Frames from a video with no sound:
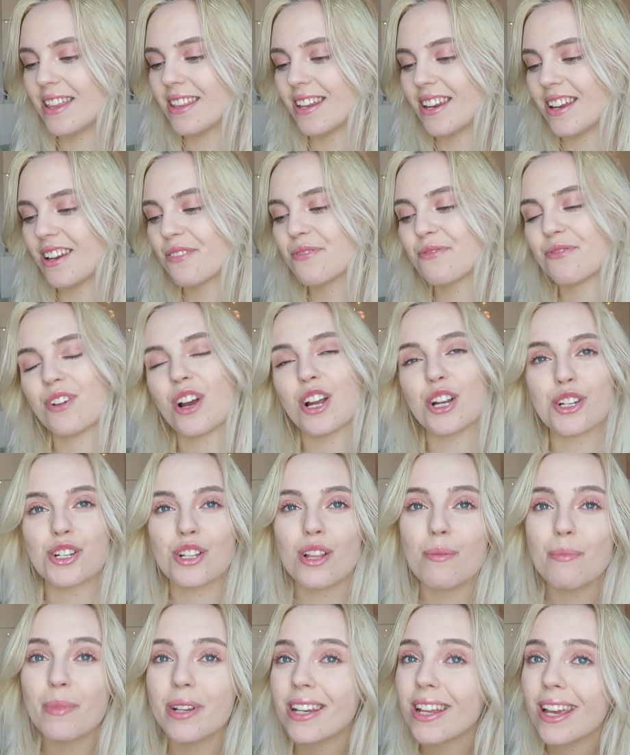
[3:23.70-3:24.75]
And then I have Fresh
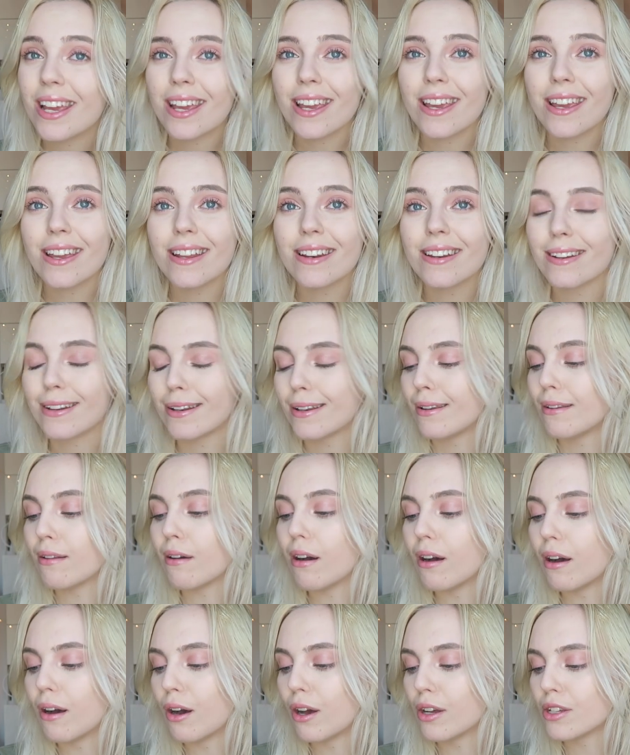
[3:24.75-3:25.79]
Lemonade,
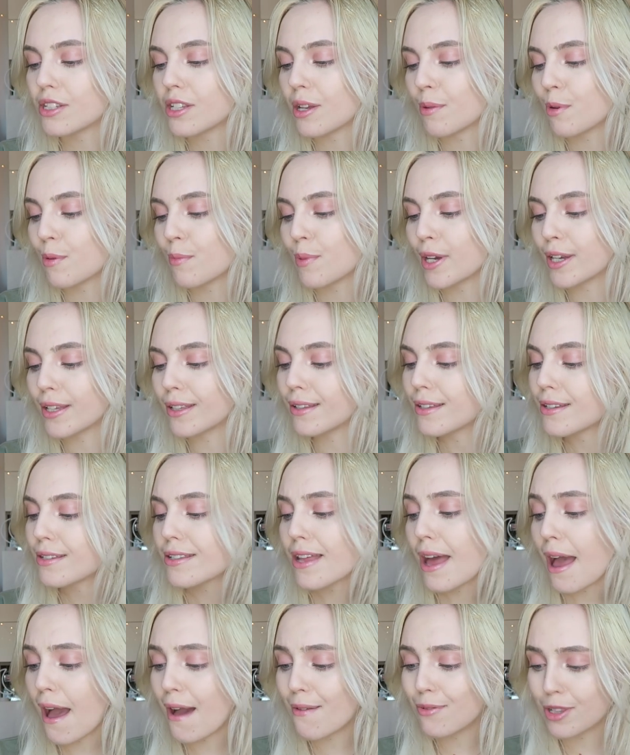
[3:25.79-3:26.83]
duh, summer bucket
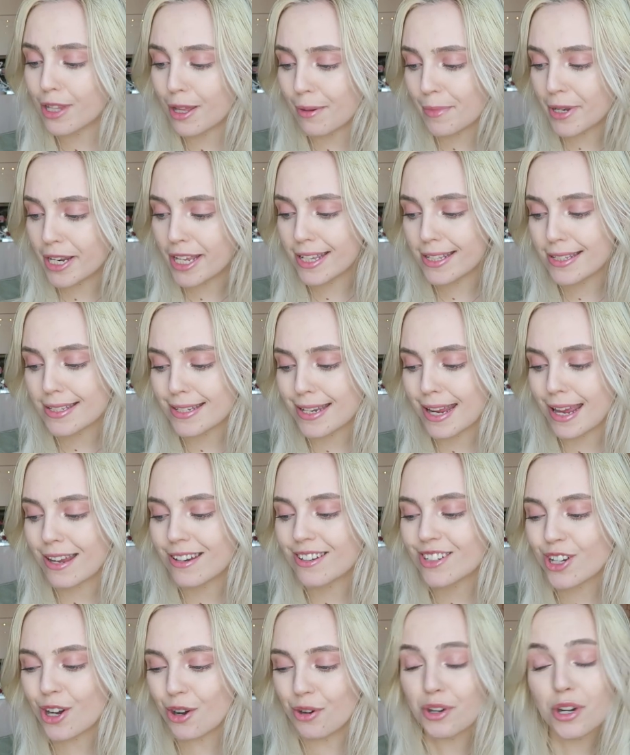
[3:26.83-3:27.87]
list, have a lemonade
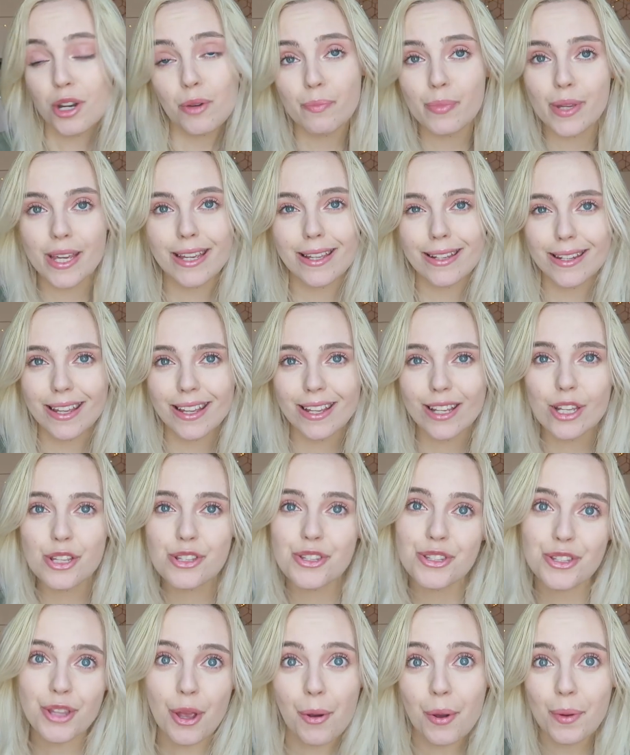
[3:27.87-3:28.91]
stand, go on a picnic,
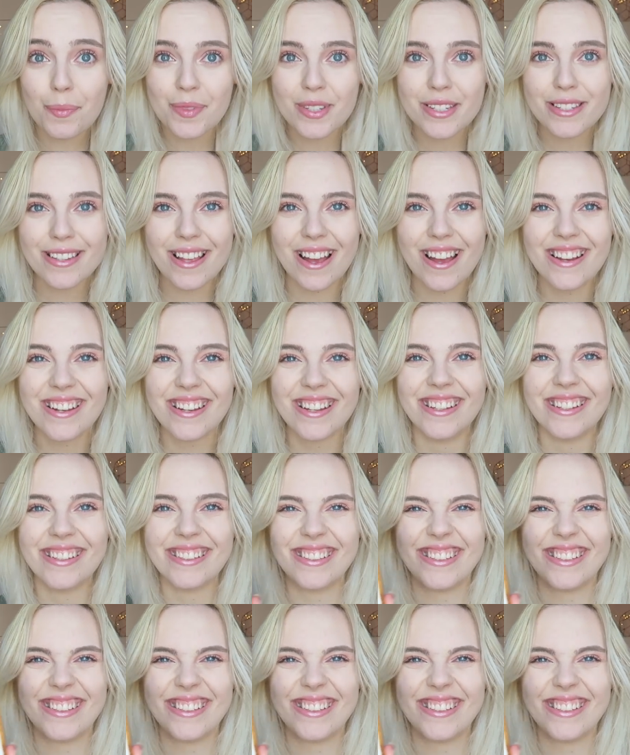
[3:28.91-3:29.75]
soak up the sun.